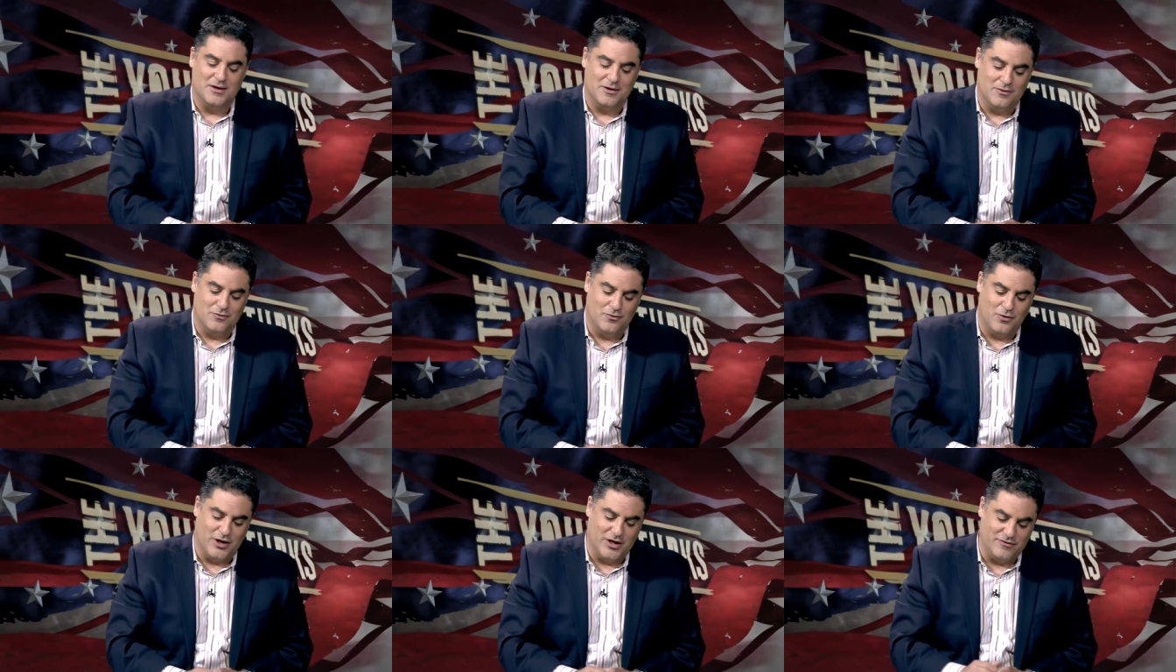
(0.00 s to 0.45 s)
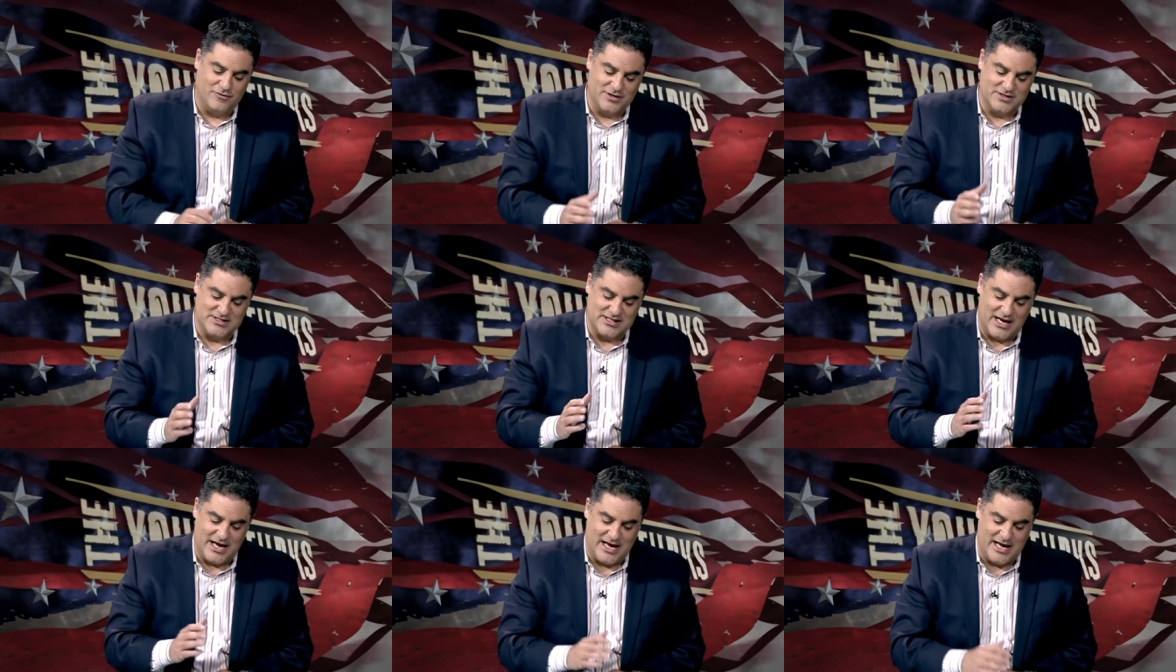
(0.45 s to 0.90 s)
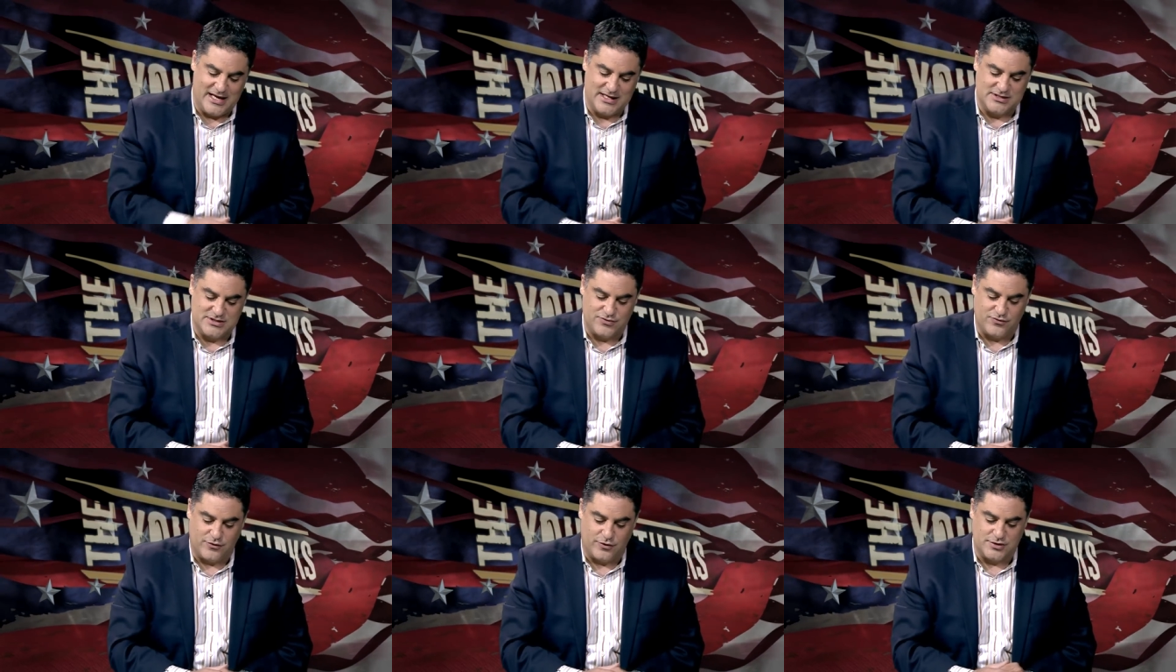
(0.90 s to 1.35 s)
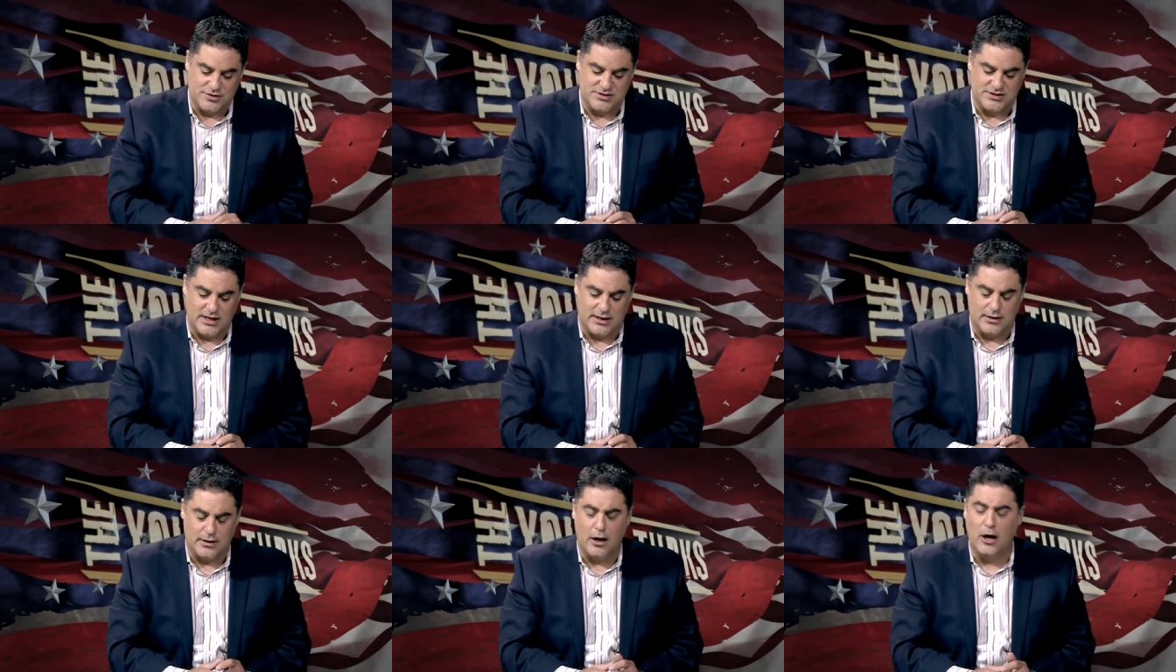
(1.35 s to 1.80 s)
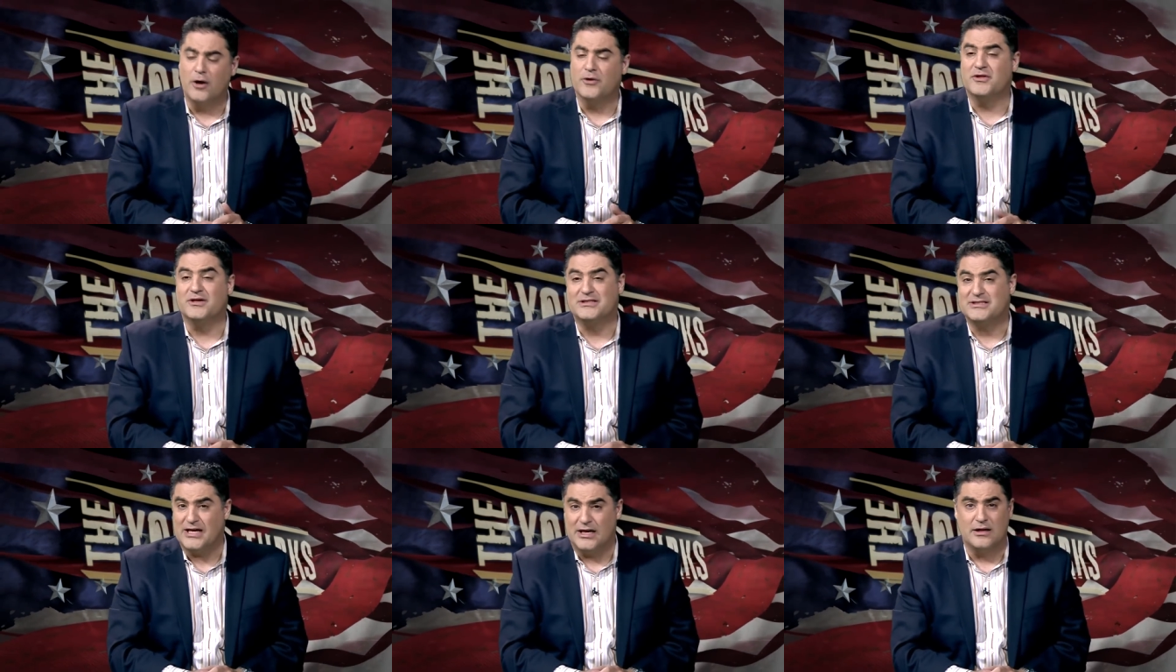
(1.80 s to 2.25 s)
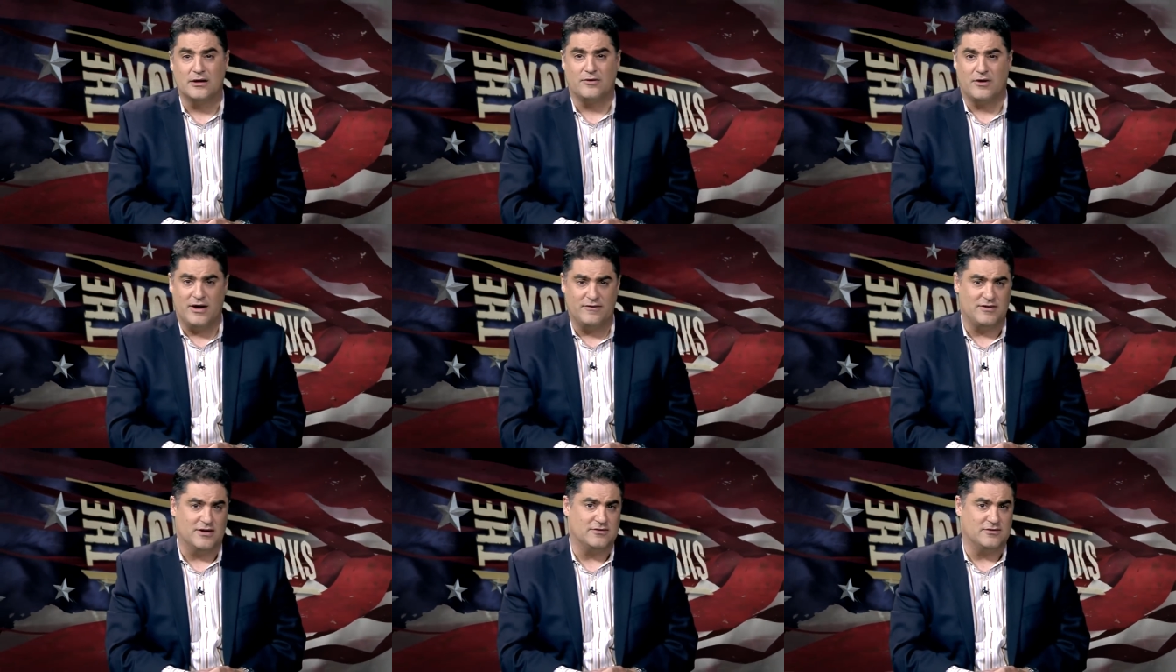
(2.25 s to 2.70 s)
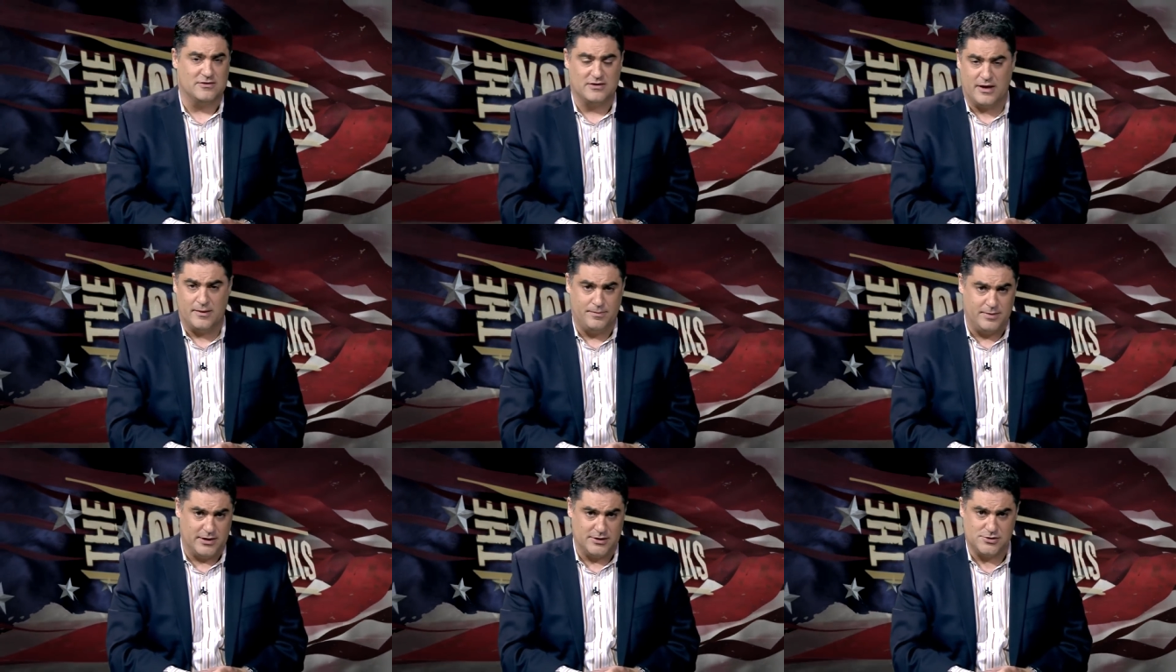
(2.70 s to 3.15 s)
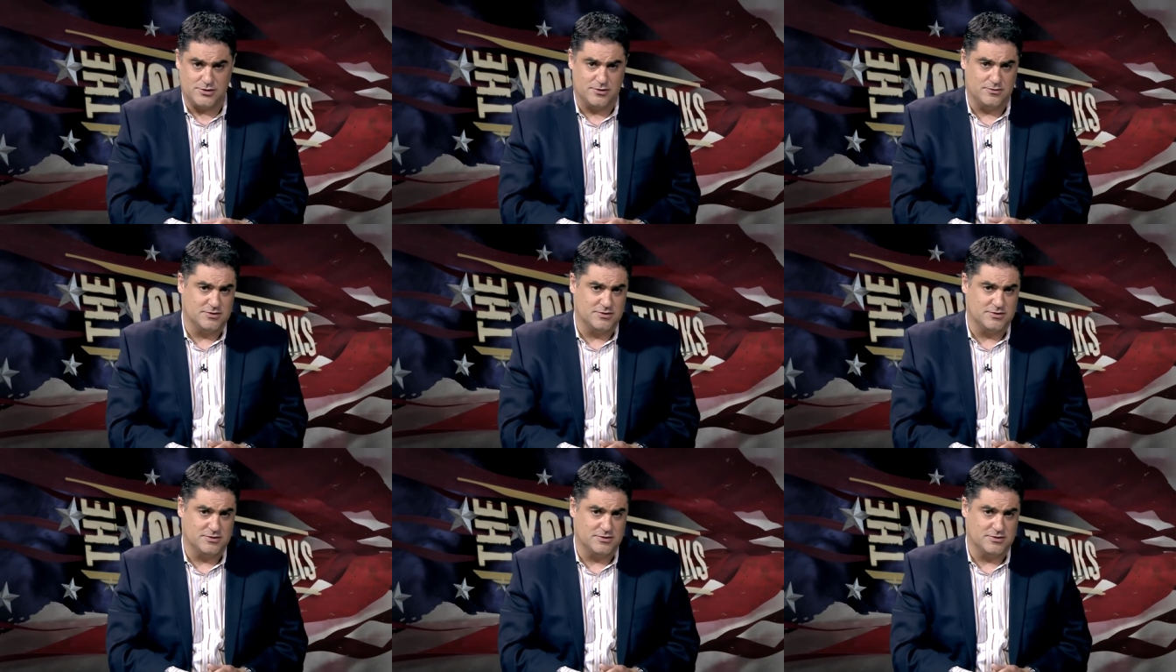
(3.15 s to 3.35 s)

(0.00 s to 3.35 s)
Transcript: one of his aides first said, oh, the telegraph that took that picture.